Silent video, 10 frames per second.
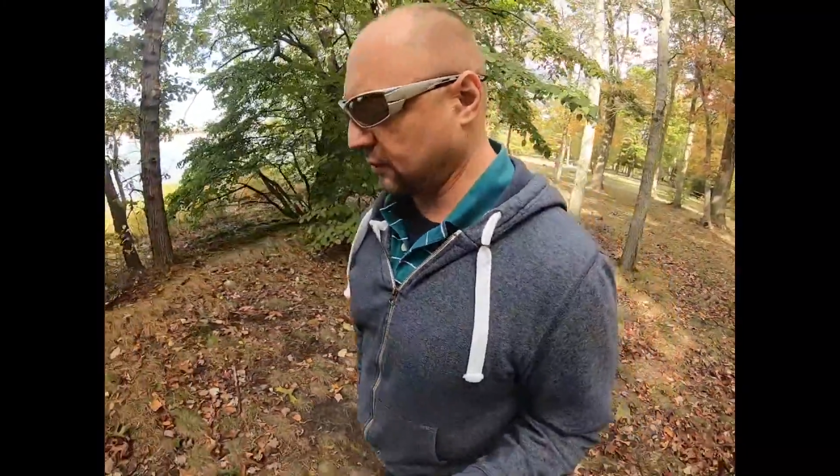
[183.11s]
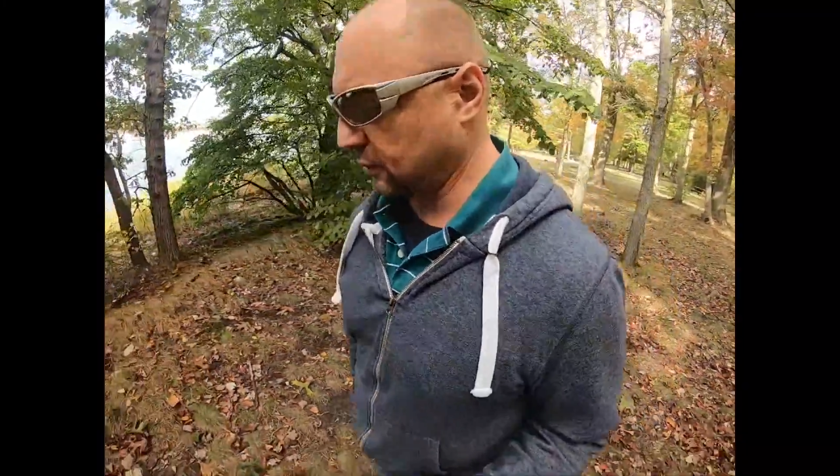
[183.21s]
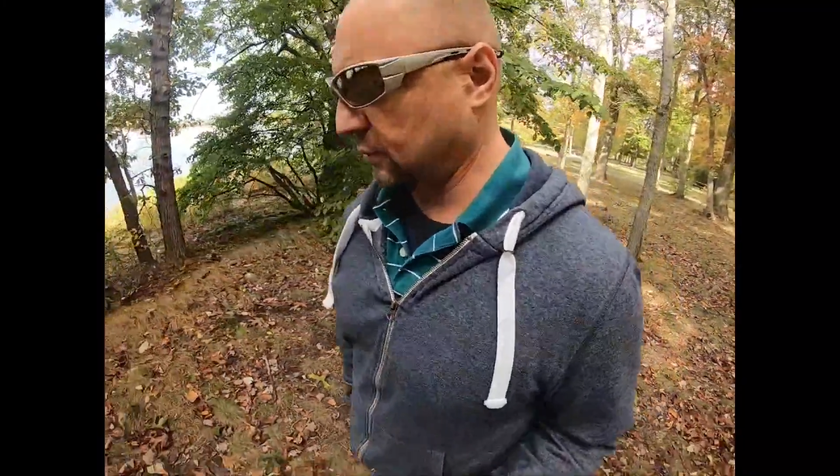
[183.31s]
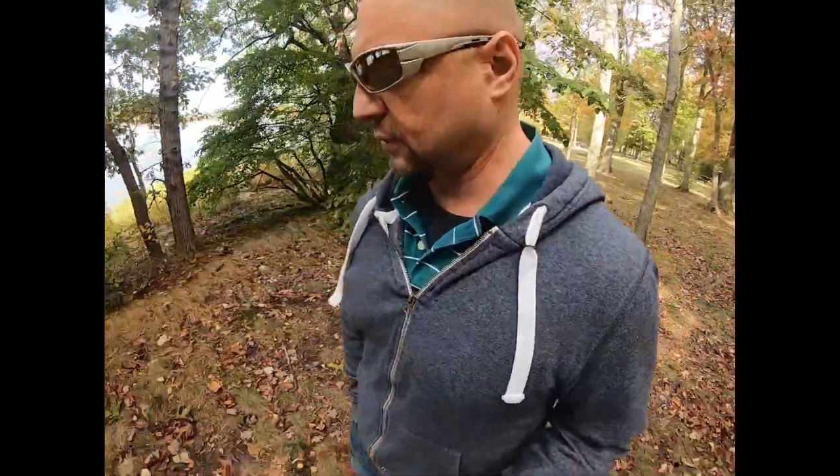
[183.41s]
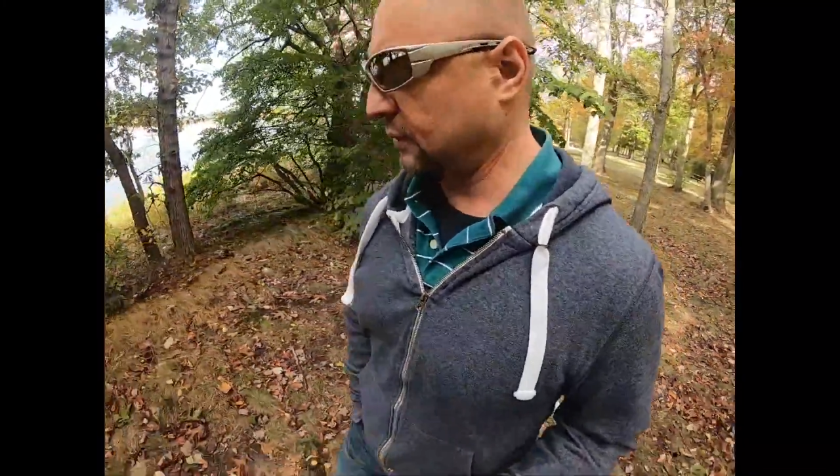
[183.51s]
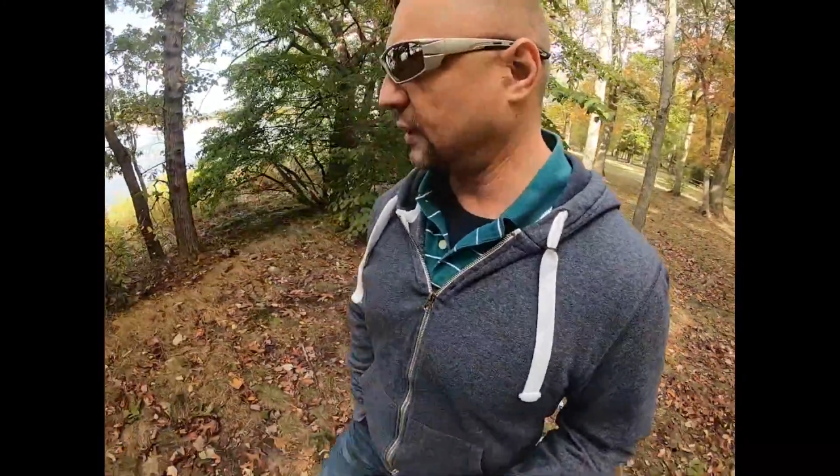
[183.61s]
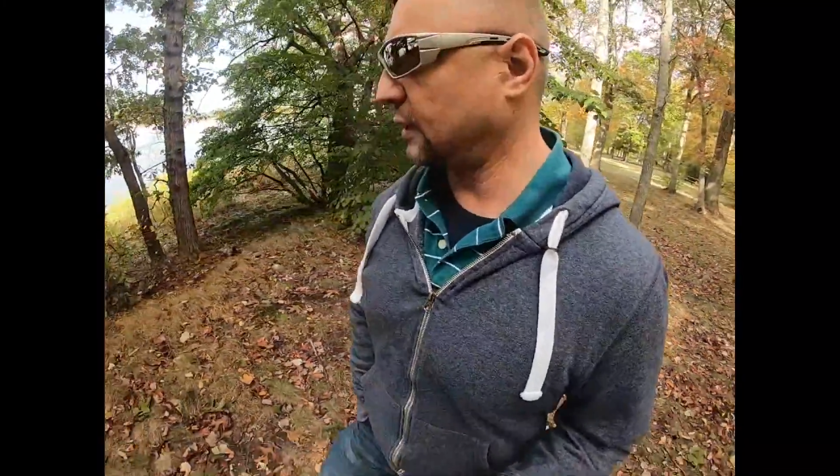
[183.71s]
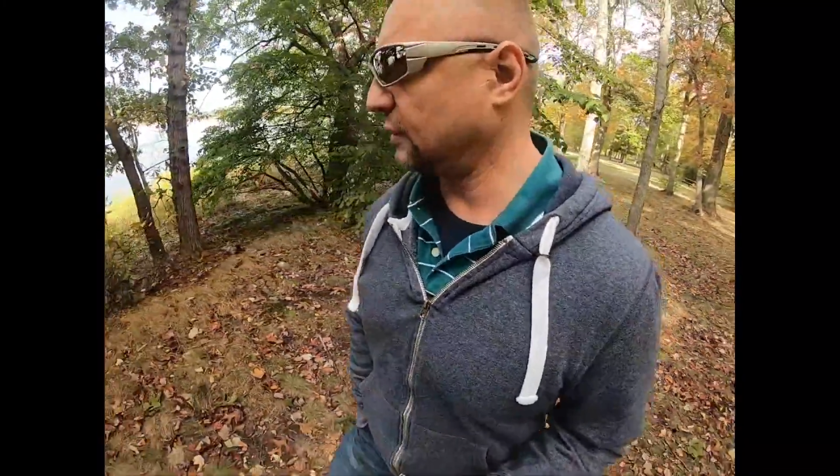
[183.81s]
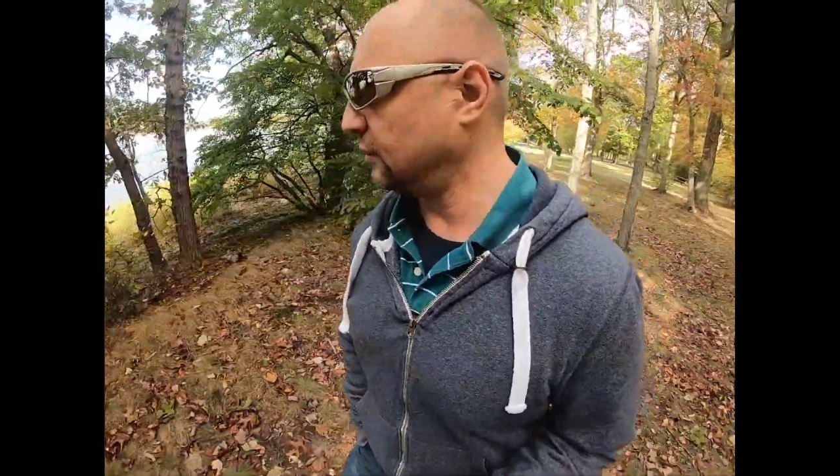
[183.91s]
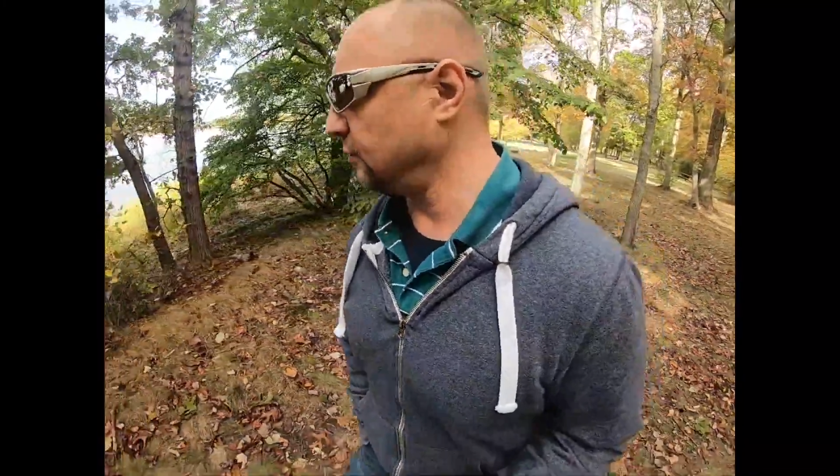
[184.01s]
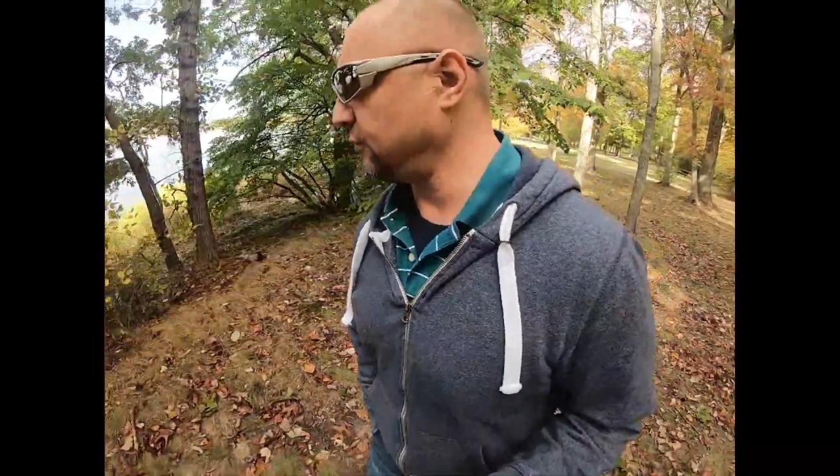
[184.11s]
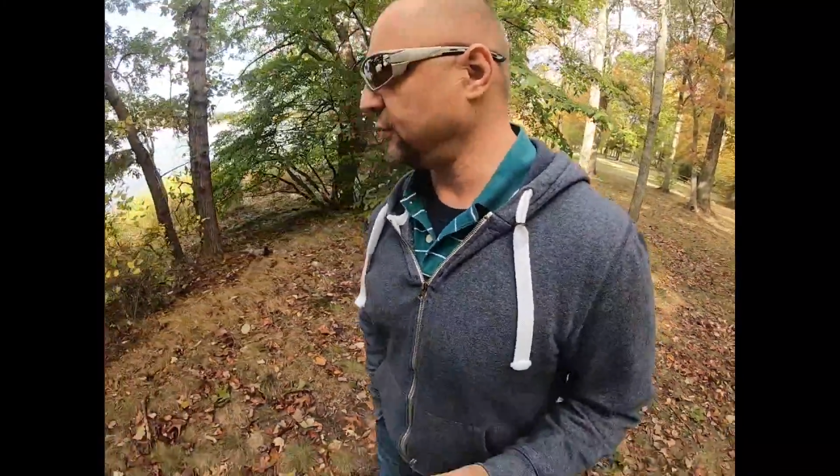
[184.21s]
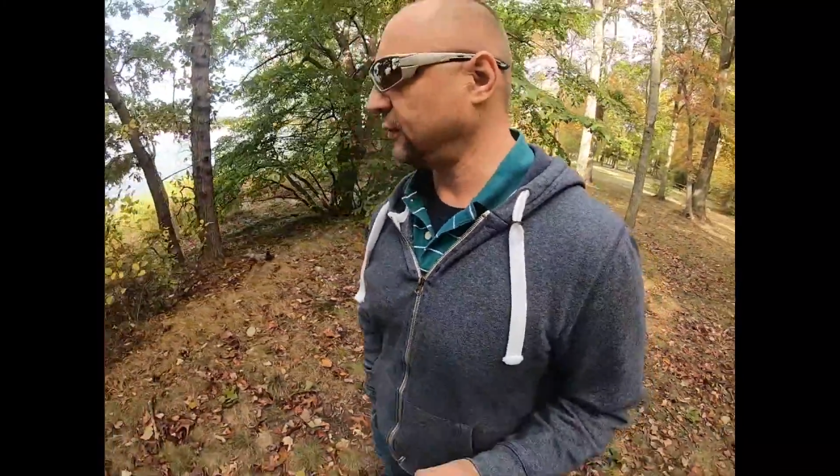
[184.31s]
to negative